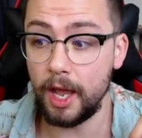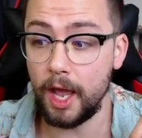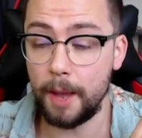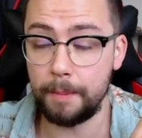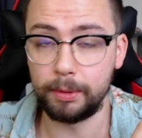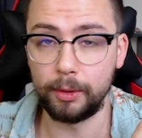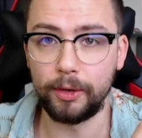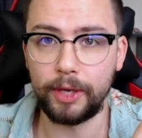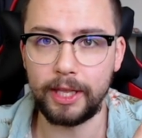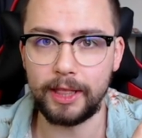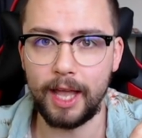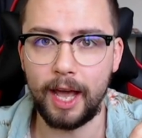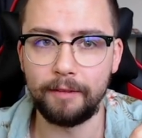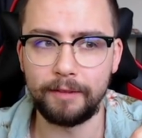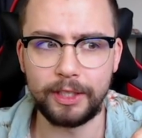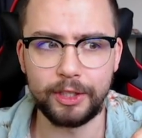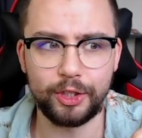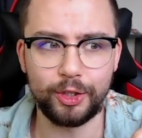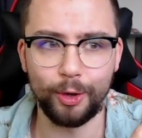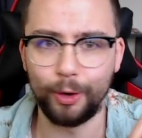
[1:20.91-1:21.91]
a plugin that
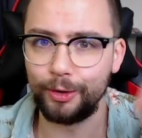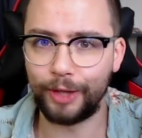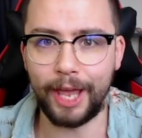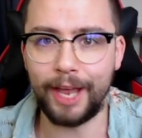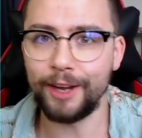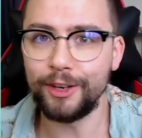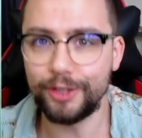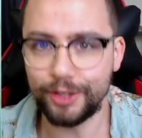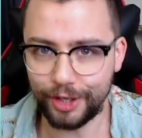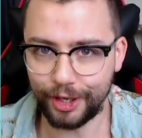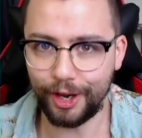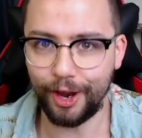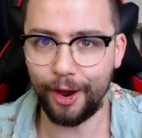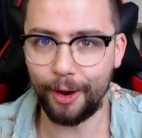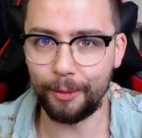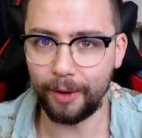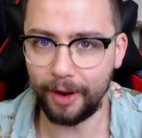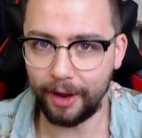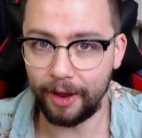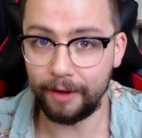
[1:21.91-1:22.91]
I've installed ages
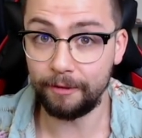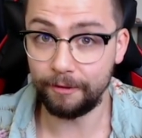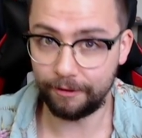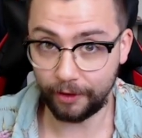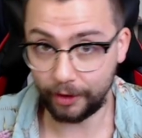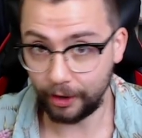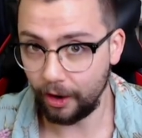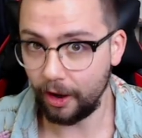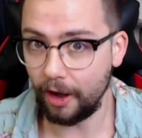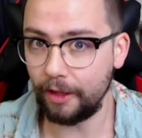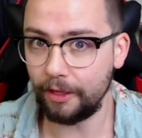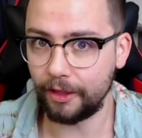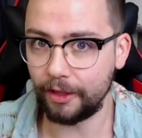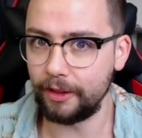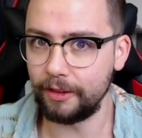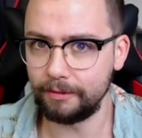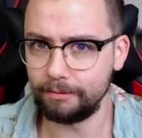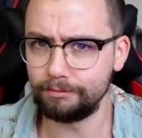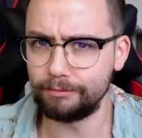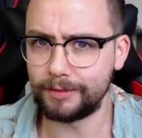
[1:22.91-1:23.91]
ago and forgot
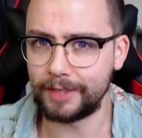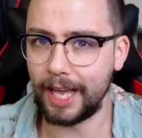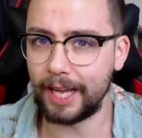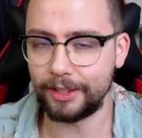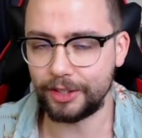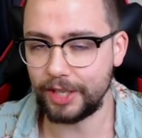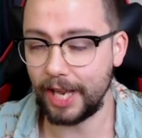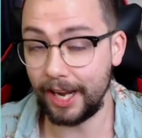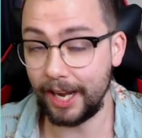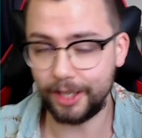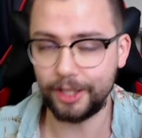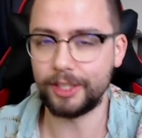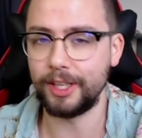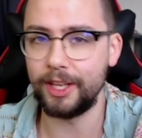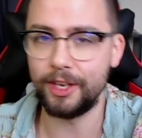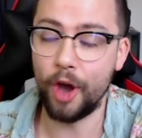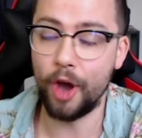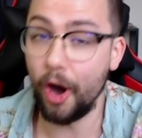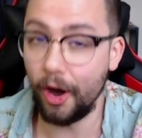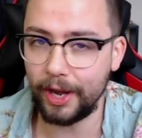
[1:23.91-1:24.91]
that that's
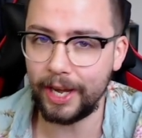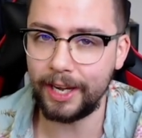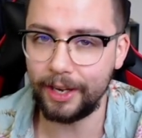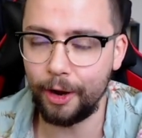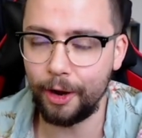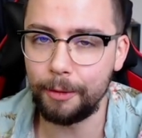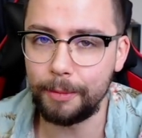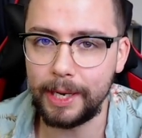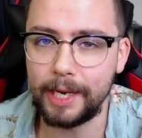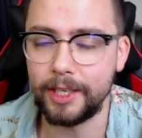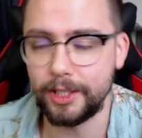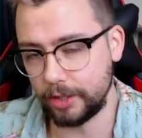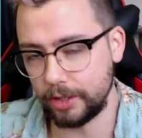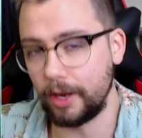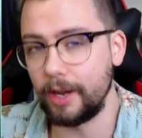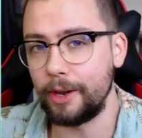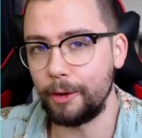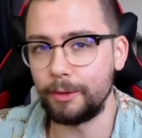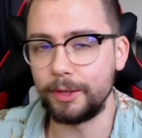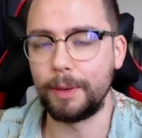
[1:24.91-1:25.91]
actually not in OBS,
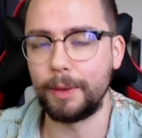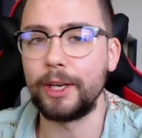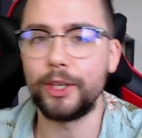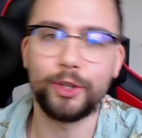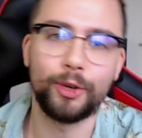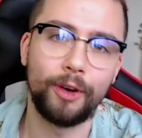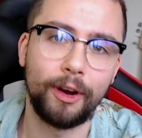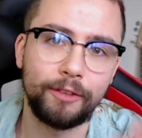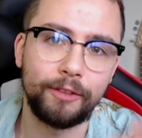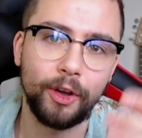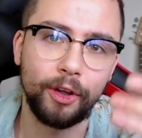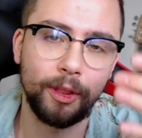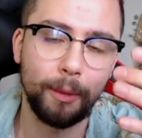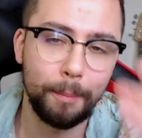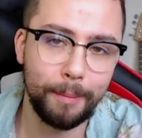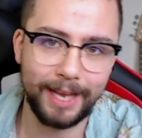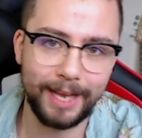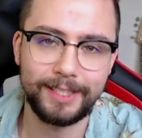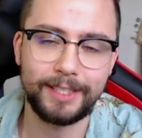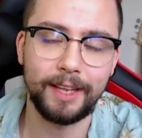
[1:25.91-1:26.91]
so I always make sure I've got
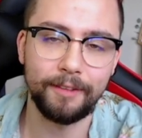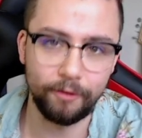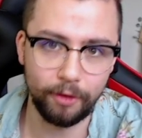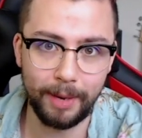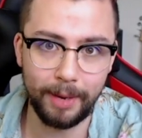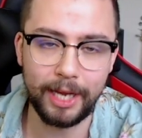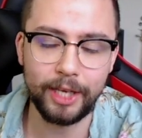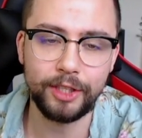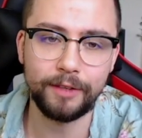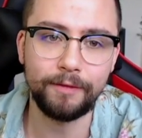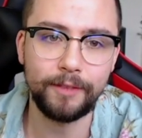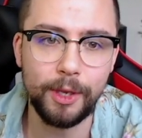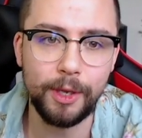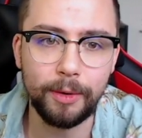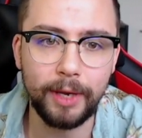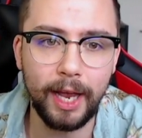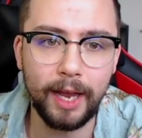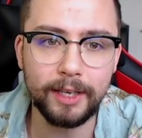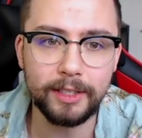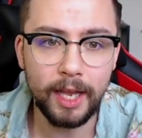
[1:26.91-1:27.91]
the best information for
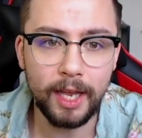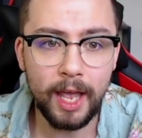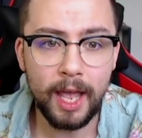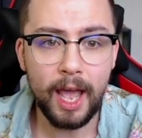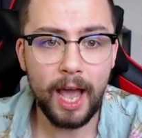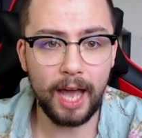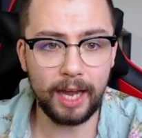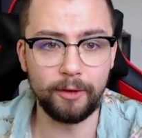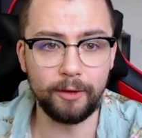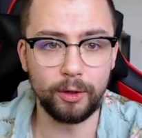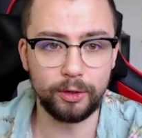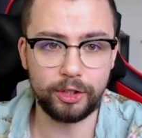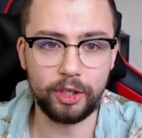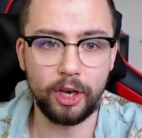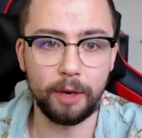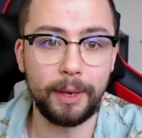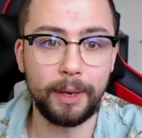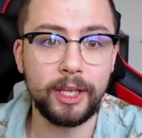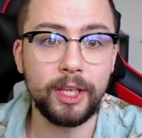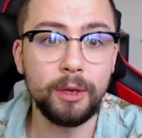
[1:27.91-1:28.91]
you guys. And I've
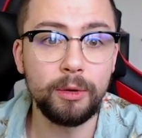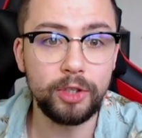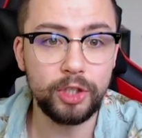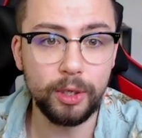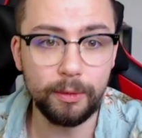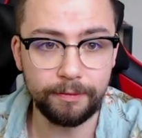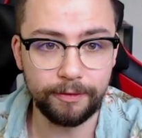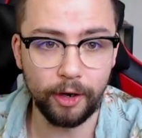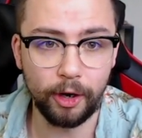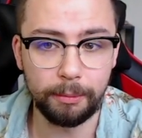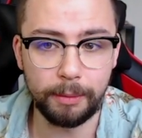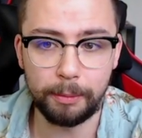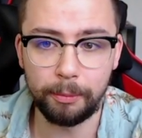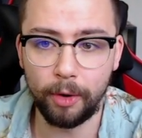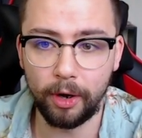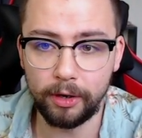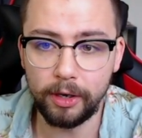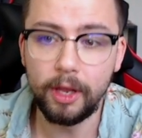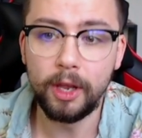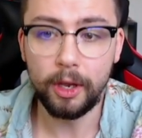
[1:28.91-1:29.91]
also got my YouTube filming
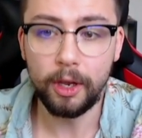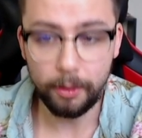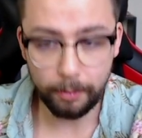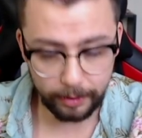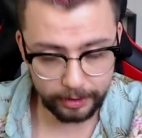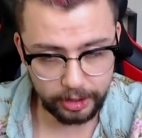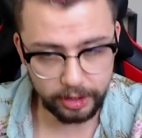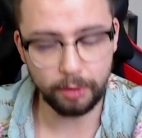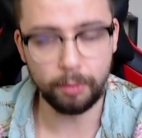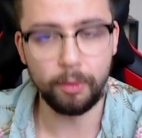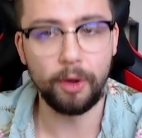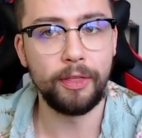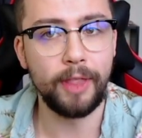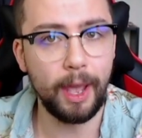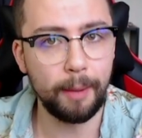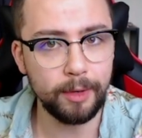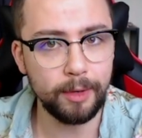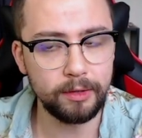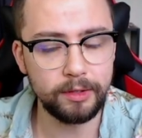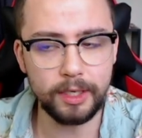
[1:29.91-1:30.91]
one, which is the one
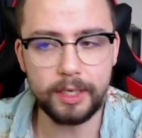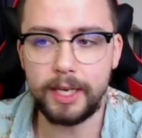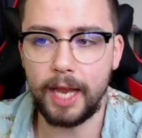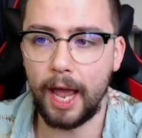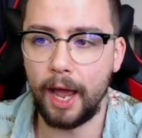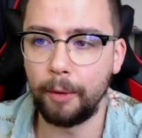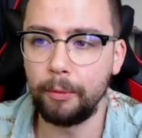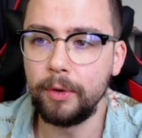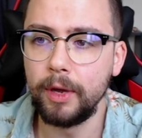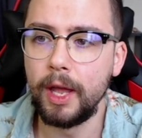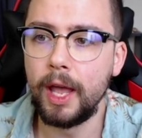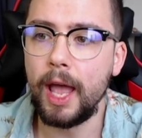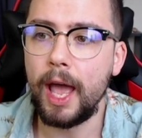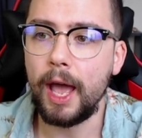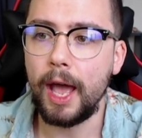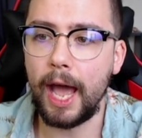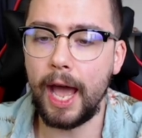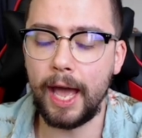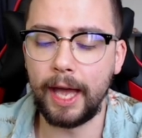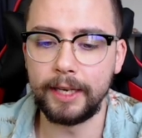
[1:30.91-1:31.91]
that I'm using now,
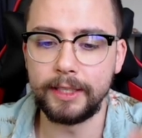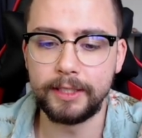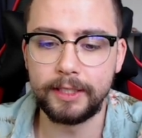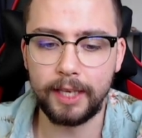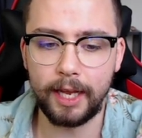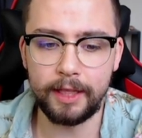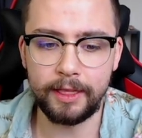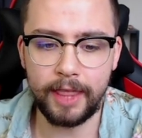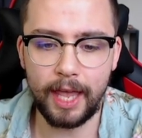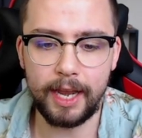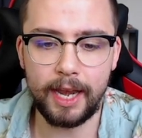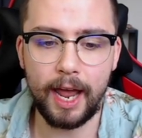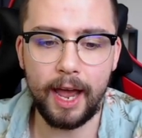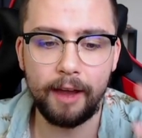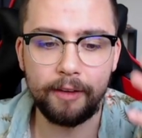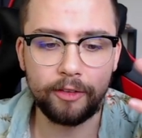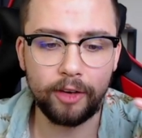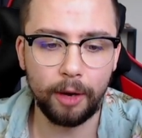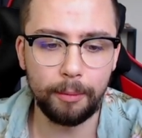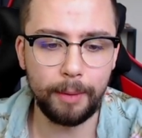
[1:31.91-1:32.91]
and then
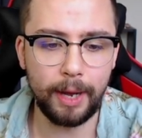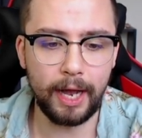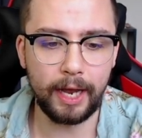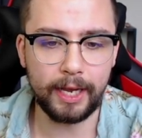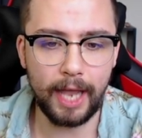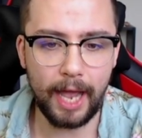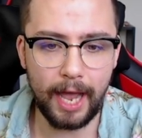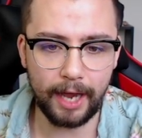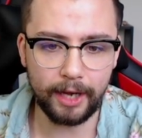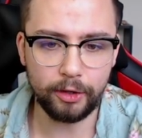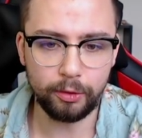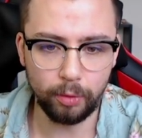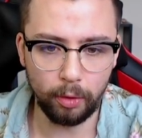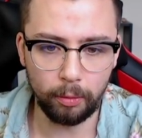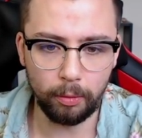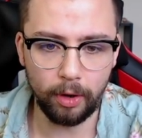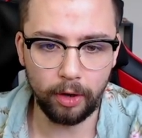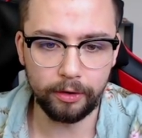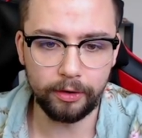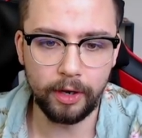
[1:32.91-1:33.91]
I've got my
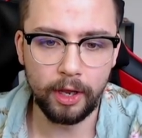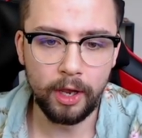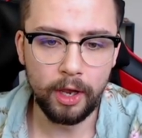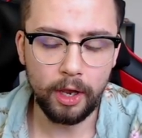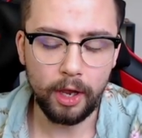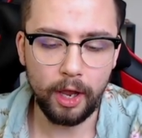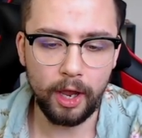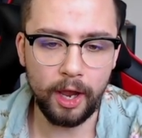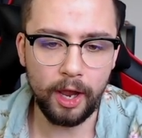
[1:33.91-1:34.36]
actual one